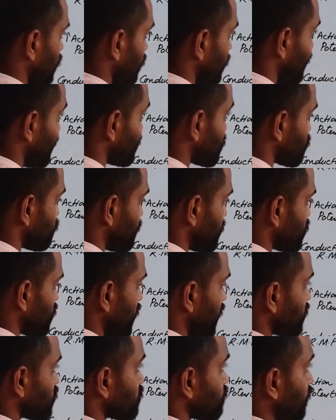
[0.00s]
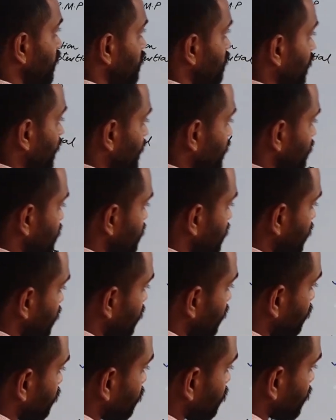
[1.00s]
in specialized myocardial
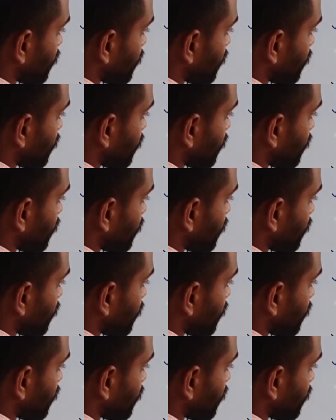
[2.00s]
cell